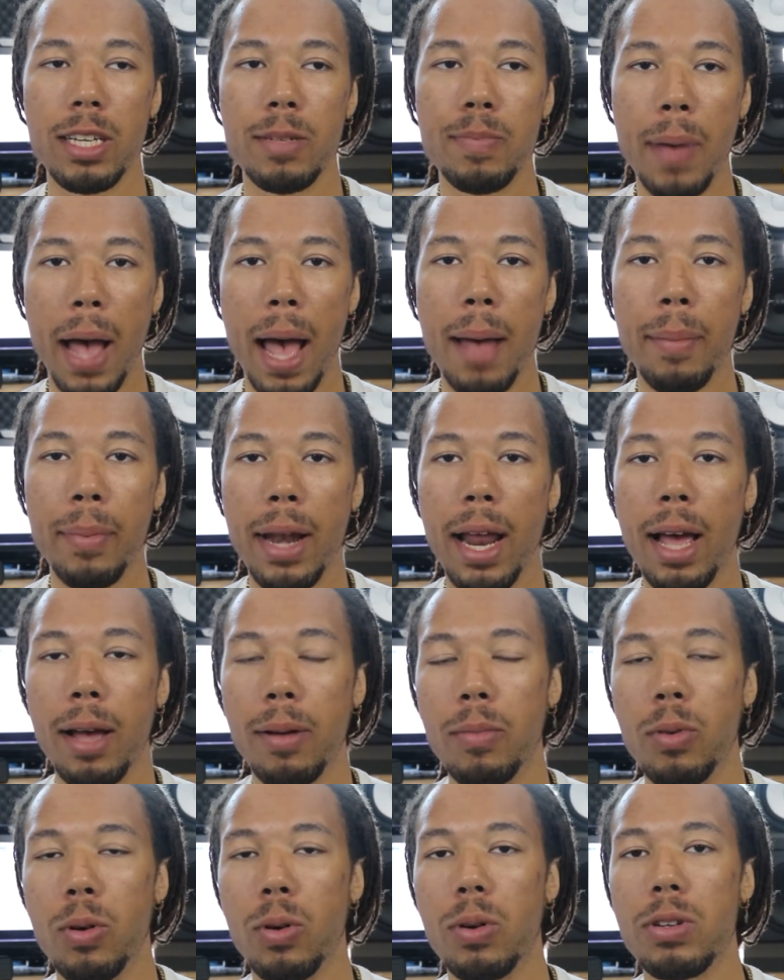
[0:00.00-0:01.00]
It's popping
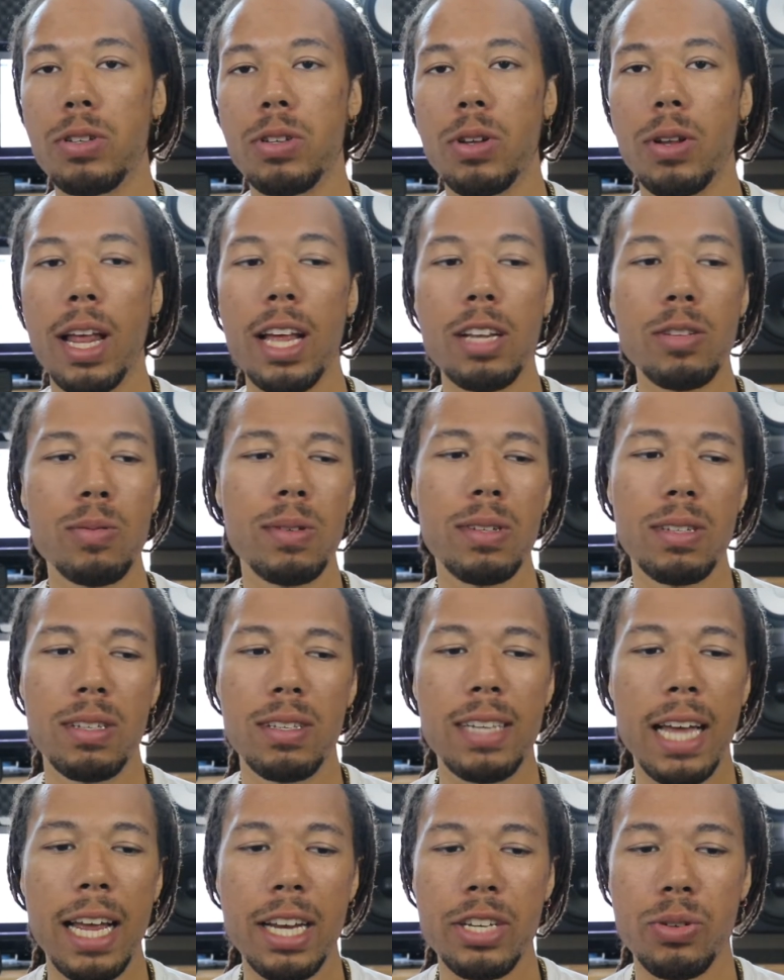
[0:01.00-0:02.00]
out more. So that's what
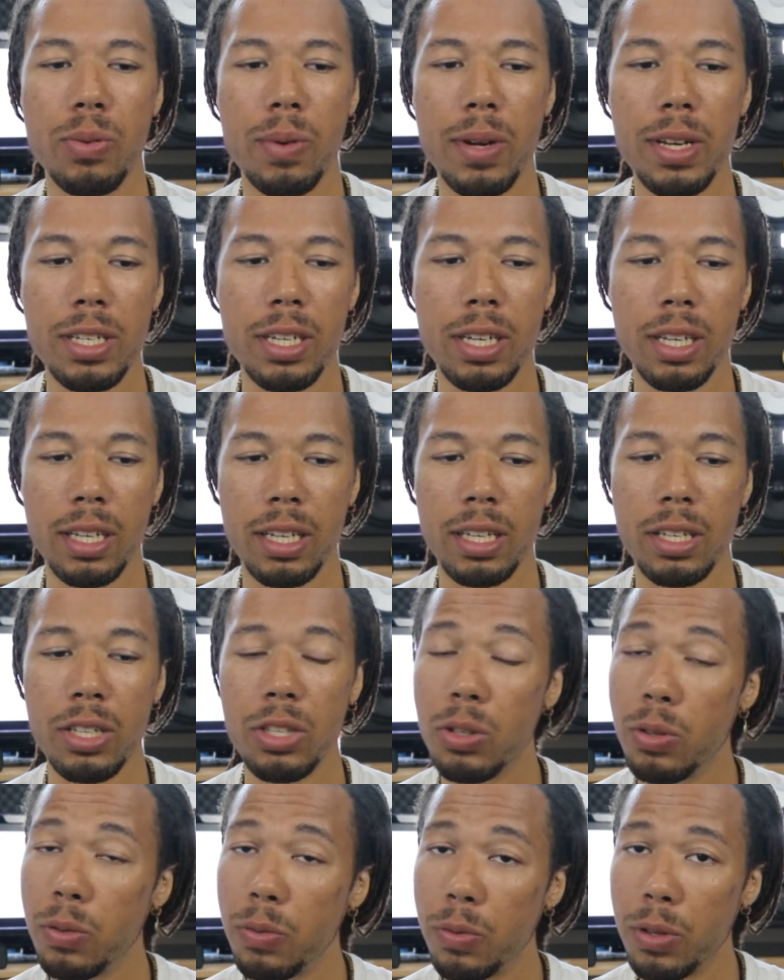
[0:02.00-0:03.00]
saturation can
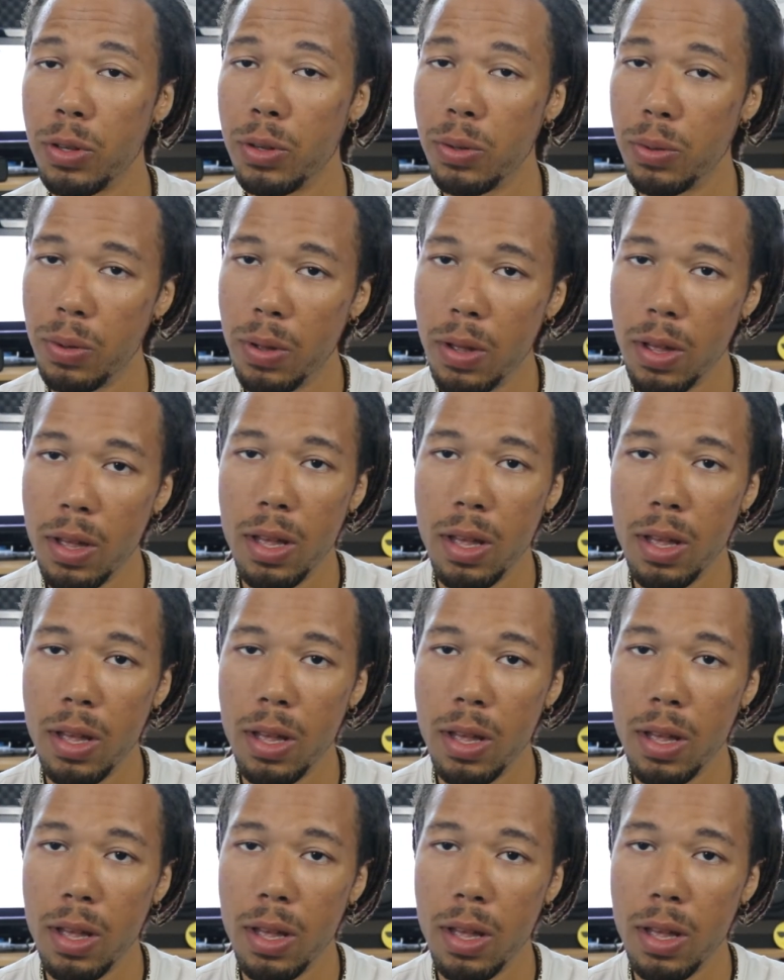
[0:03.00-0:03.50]
do for you.